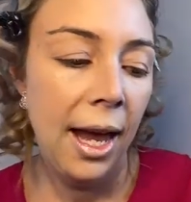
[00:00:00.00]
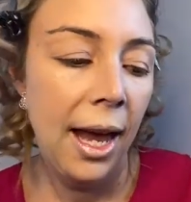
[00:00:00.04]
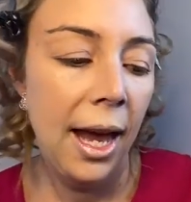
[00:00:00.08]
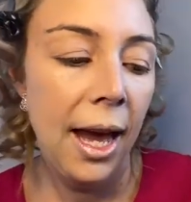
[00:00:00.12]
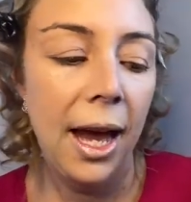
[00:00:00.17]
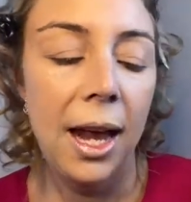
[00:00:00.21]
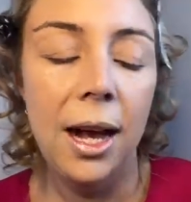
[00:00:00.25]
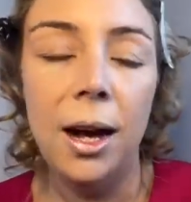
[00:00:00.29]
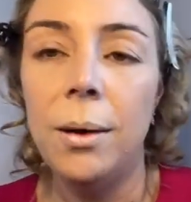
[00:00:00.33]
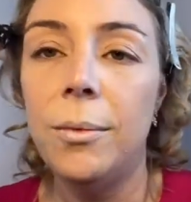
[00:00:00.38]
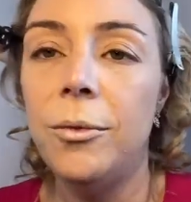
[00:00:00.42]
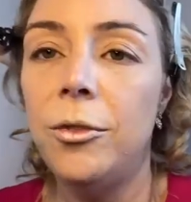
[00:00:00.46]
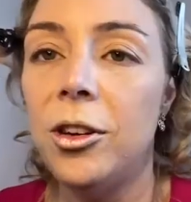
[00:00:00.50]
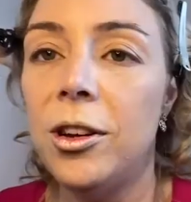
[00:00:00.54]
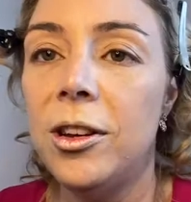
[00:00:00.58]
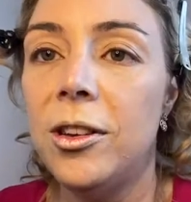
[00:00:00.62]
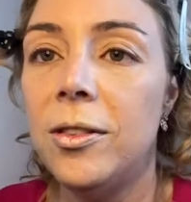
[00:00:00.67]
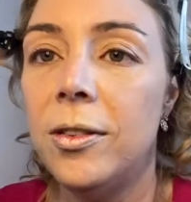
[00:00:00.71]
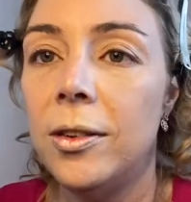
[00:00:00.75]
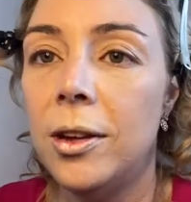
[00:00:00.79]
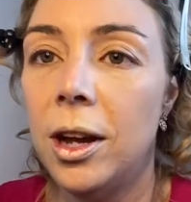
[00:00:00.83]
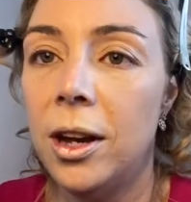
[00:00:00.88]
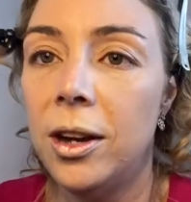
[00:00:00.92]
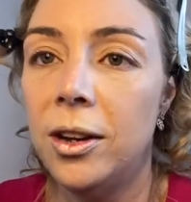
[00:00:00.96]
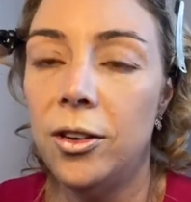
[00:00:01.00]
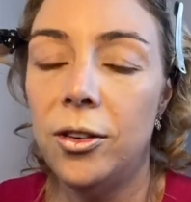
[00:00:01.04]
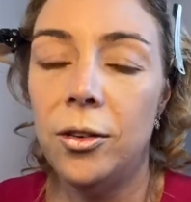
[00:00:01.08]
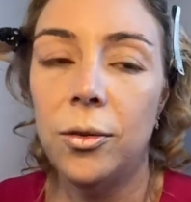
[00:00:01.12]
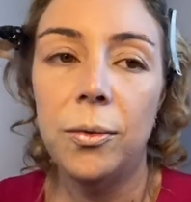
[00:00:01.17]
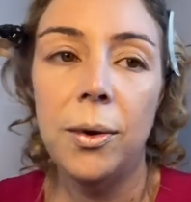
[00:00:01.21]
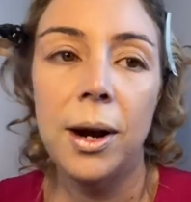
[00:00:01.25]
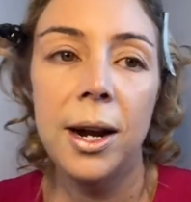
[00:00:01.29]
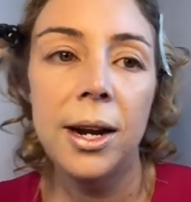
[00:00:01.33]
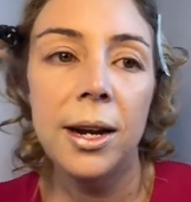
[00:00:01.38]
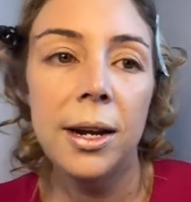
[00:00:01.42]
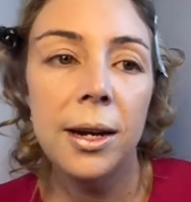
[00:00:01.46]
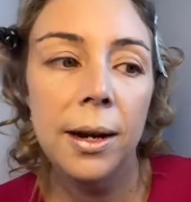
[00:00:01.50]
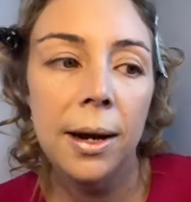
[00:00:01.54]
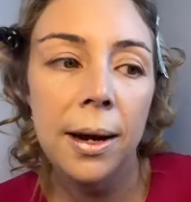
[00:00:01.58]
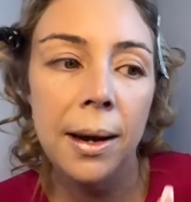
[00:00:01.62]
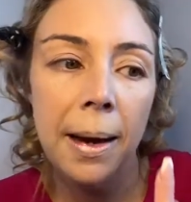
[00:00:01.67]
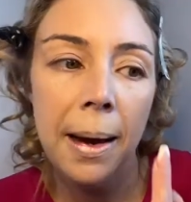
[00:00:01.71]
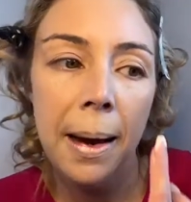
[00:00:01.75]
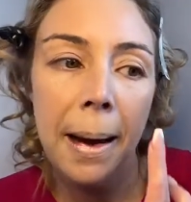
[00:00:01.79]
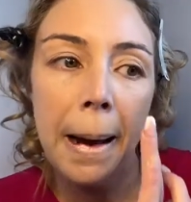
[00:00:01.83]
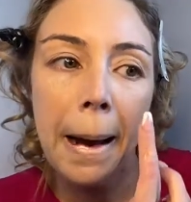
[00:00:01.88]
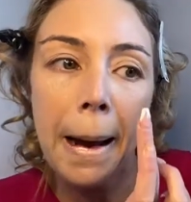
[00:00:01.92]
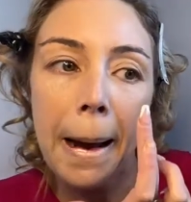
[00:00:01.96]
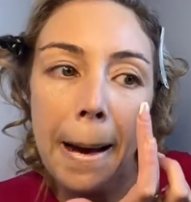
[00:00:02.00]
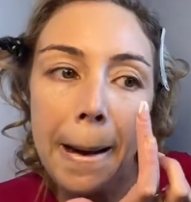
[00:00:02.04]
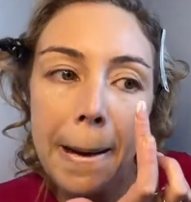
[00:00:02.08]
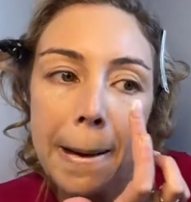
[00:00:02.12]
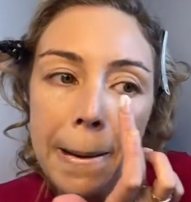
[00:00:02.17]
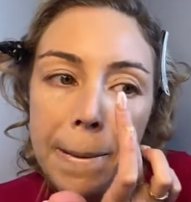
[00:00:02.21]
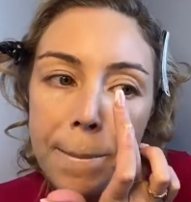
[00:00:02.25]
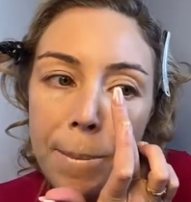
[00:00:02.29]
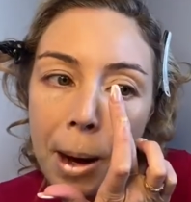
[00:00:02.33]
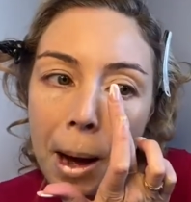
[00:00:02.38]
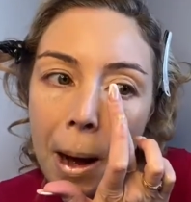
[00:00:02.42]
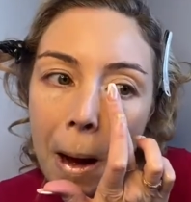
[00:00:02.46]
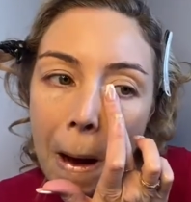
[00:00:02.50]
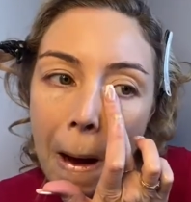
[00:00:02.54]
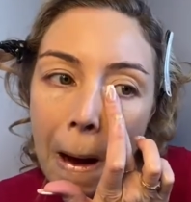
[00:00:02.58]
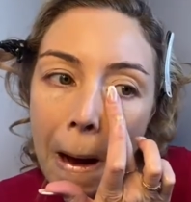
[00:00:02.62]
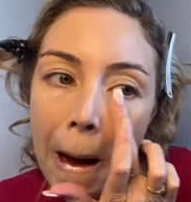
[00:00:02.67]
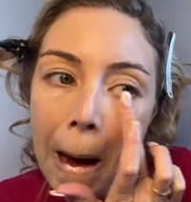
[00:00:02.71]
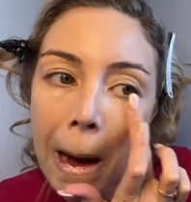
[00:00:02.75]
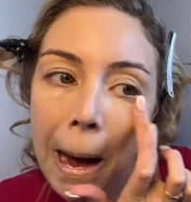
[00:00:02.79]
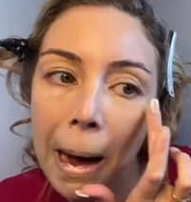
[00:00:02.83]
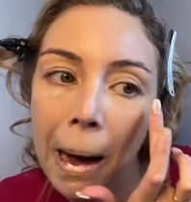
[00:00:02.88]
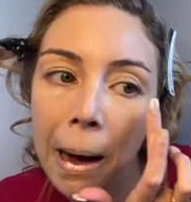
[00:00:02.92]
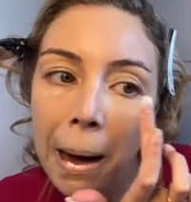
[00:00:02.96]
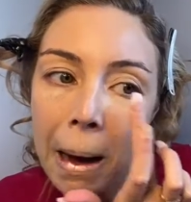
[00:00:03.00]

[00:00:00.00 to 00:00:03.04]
and I'm just going to run it under my eye